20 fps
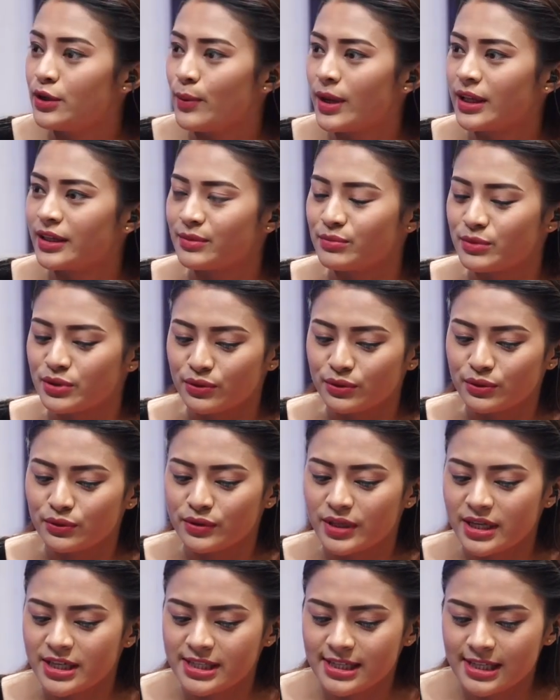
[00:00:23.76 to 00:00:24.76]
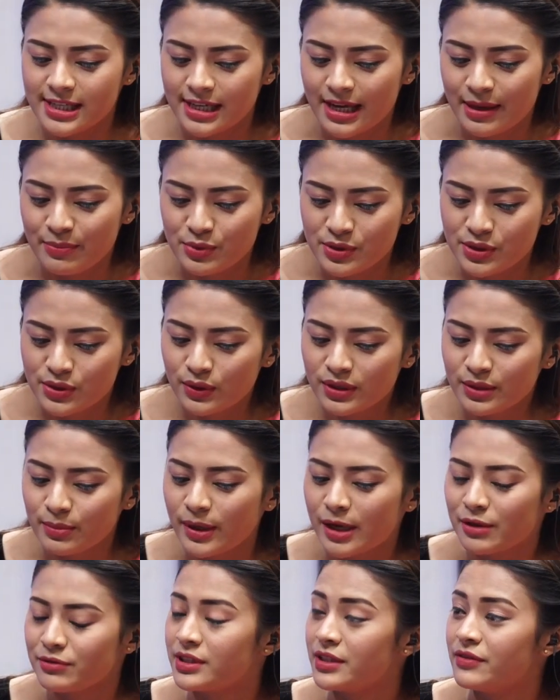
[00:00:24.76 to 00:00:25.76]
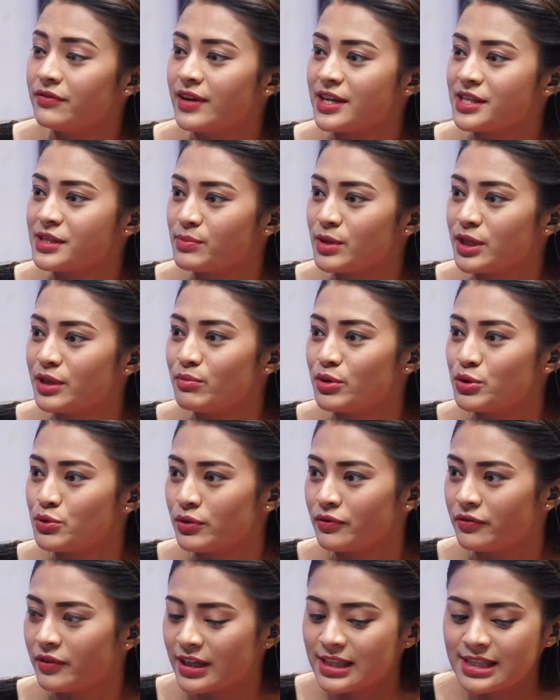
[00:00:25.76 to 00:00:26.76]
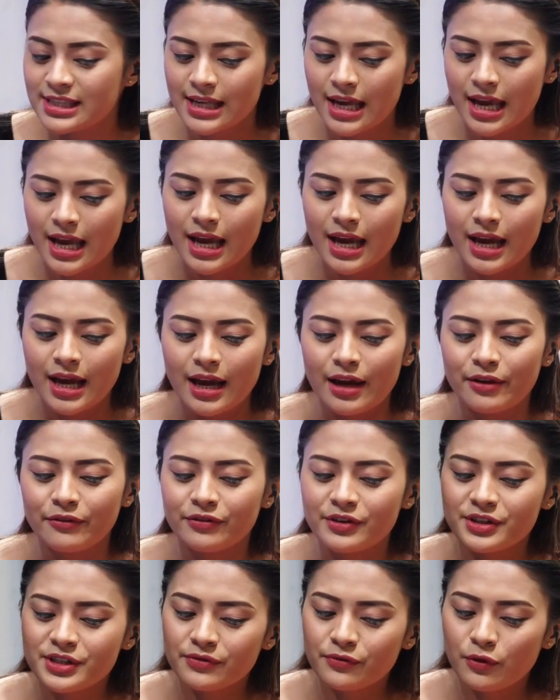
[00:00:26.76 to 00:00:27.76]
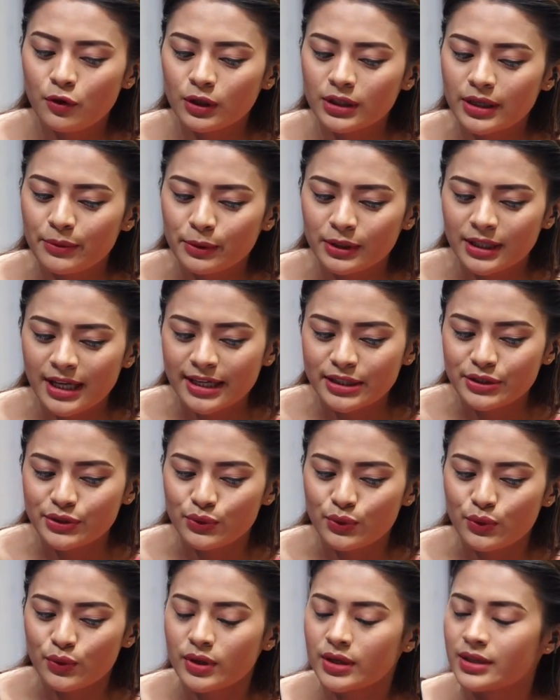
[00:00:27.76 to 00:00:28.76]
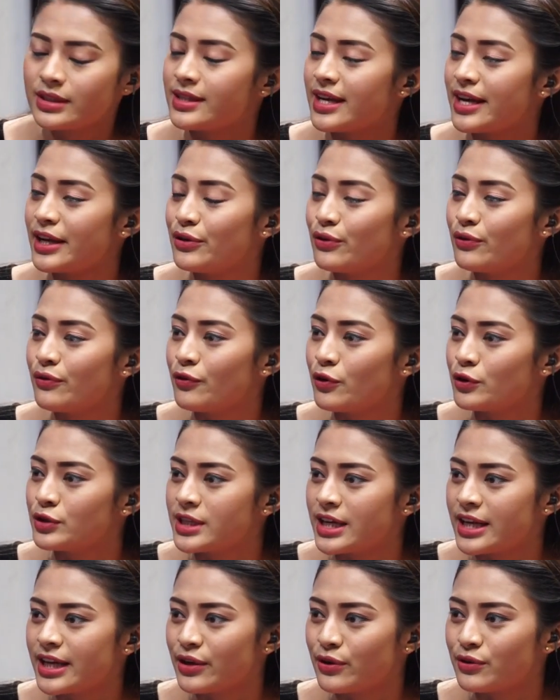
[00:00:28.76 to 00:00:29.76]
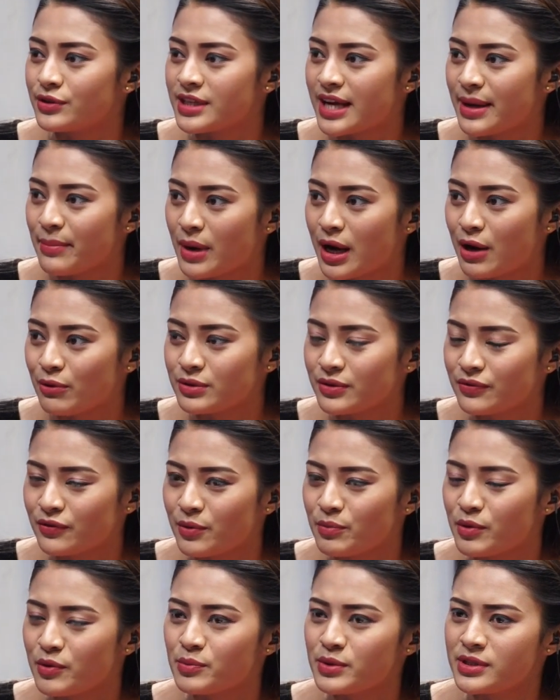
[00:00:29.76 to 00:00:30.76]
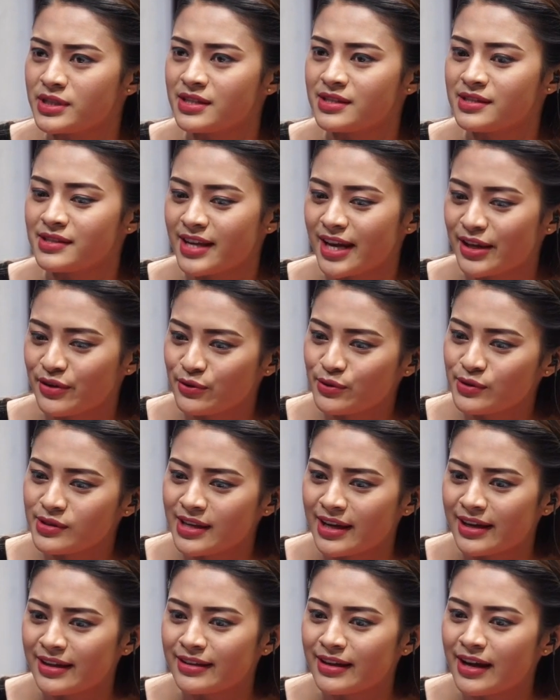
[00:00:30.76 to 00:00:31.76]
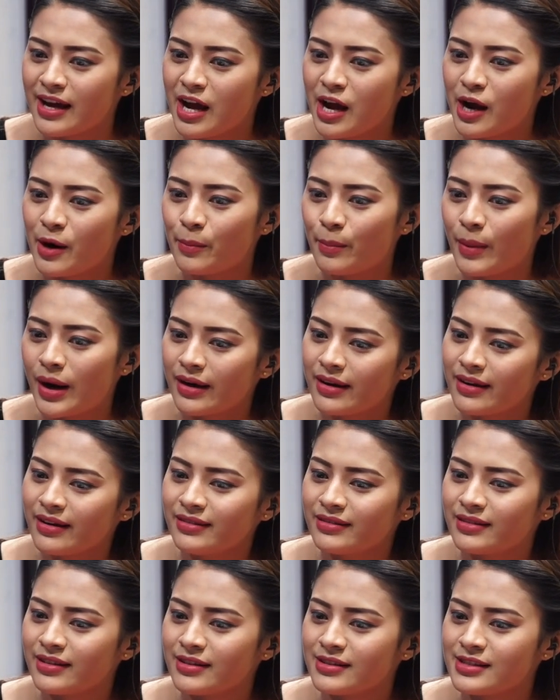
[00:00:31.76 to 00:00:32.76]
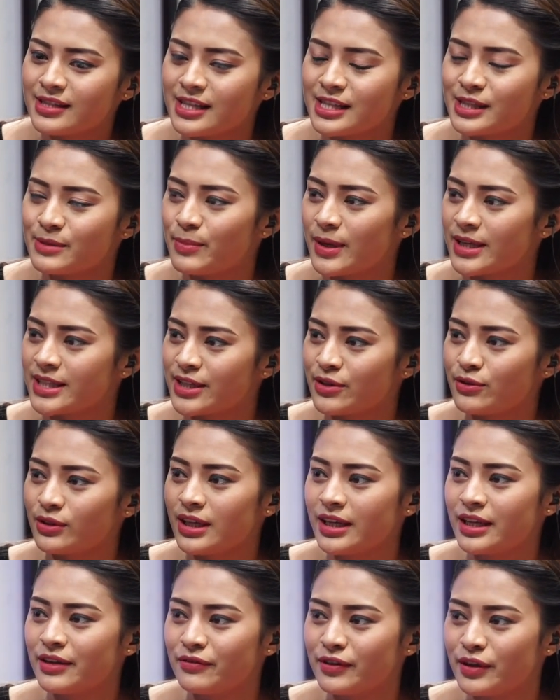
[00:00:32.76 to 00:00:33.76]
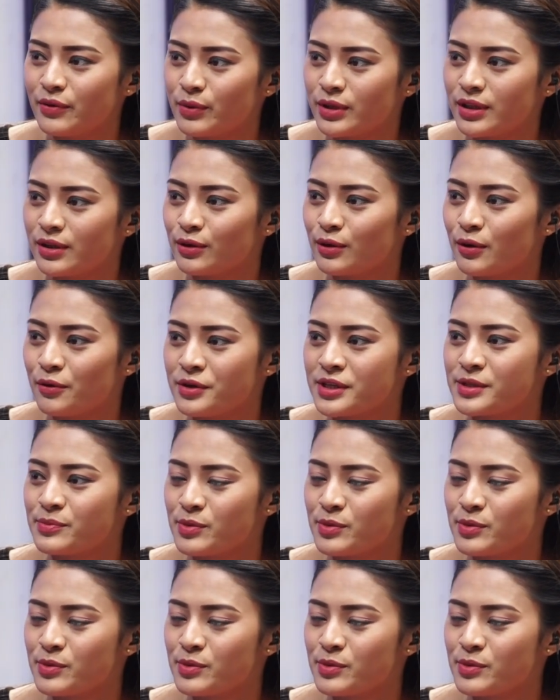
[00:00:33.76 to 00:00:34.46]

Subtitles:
welcome to today's episode about the investment in mutual funds. And first of all, I would like to thank you for taking your time out from your busy schedules and marking this spectacular evening with your glorious